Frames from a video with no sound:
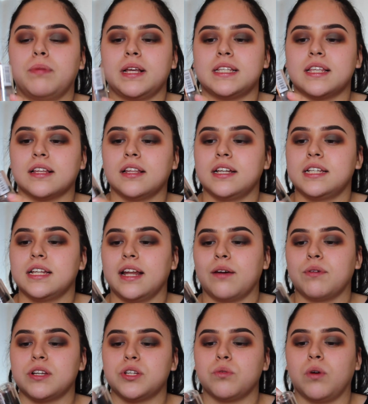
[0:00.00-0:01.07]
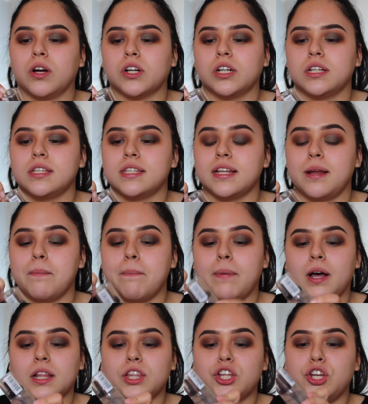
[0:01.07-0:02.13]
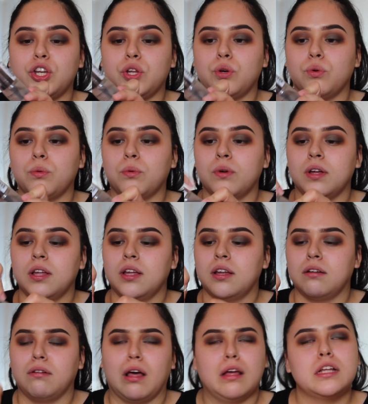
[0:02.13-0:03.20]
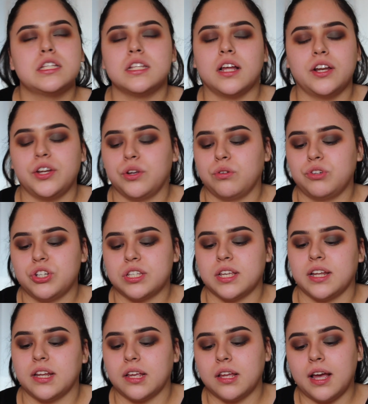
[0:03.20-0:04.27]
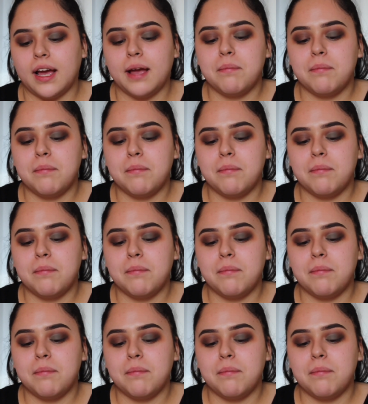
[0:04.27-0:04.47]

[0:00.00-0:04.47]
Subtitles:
basically today went to Walgreens and I bought the new, it's not new, just kidding.